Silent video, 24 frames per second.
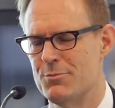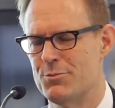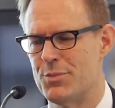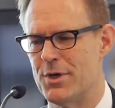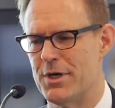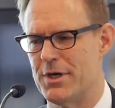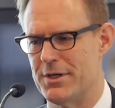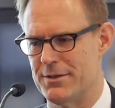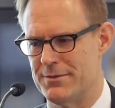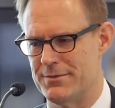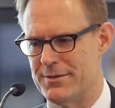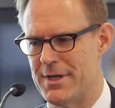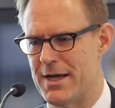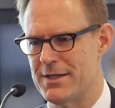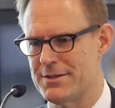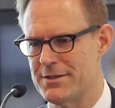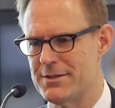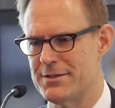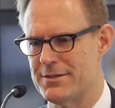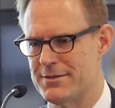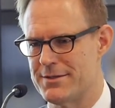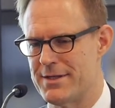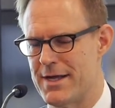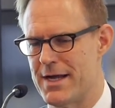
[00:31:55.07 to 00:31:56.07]
But
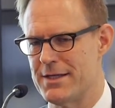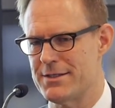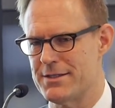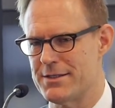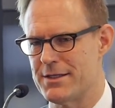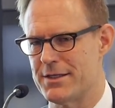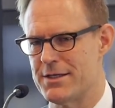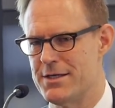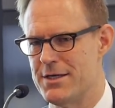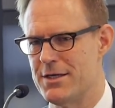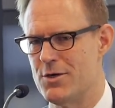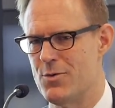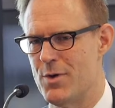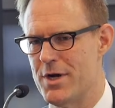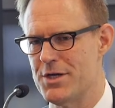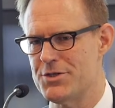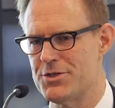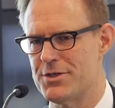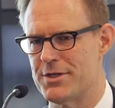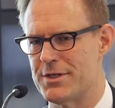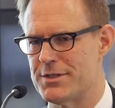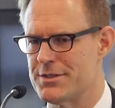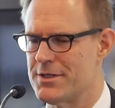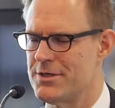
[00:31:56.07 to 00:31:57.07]
that's the key
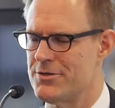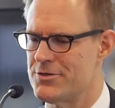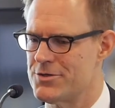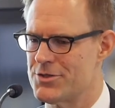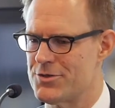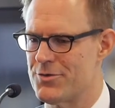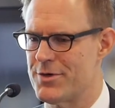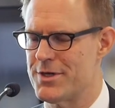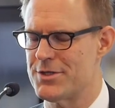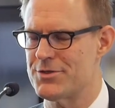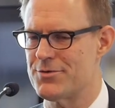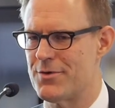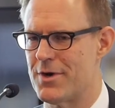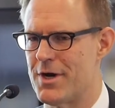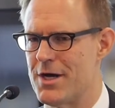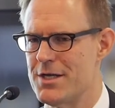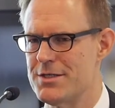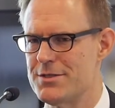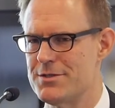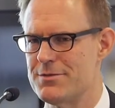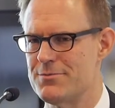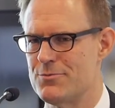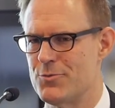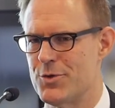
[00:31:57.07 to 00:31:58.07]
question. As interest rates
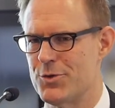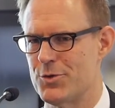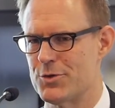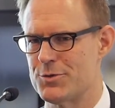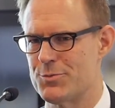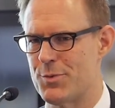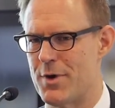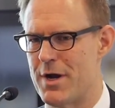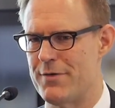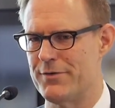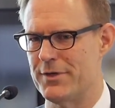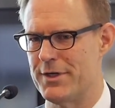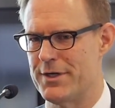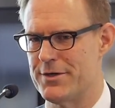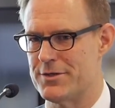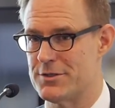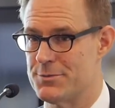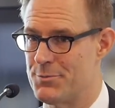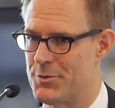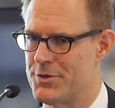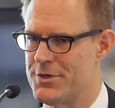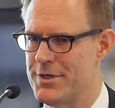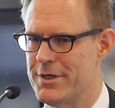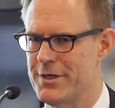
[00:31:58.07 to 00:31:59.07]
rise, with those private
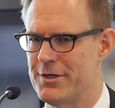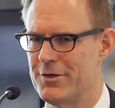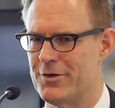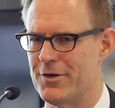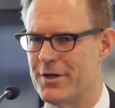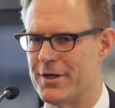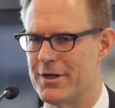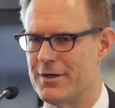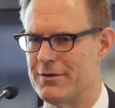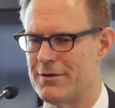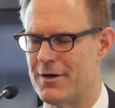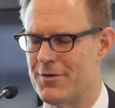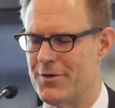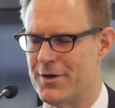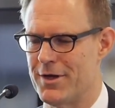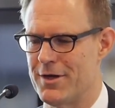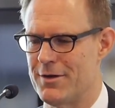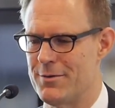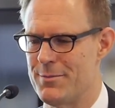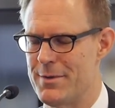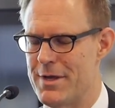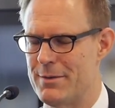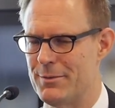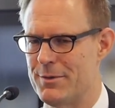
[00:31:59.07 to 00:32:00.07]
lenders particularly, are they
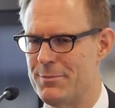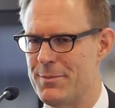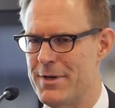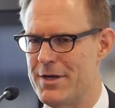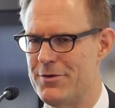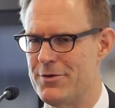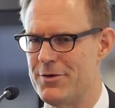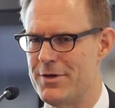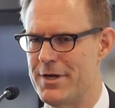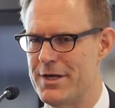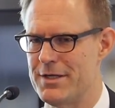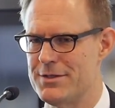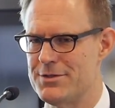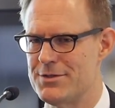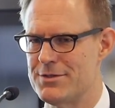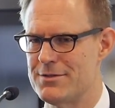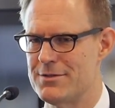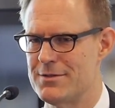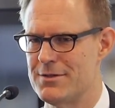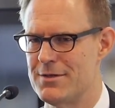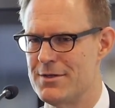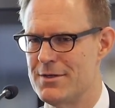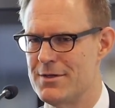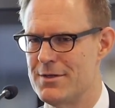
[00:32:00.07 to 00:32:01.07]
going to be able to pay their debts?
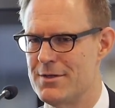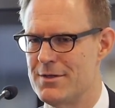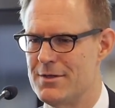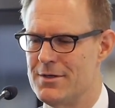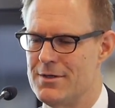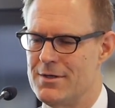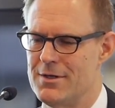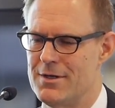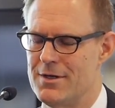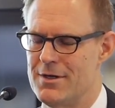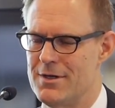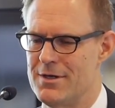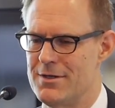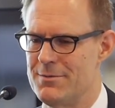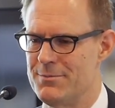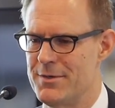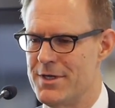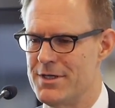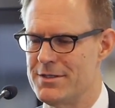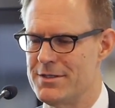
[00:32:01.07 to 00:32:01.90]
I'm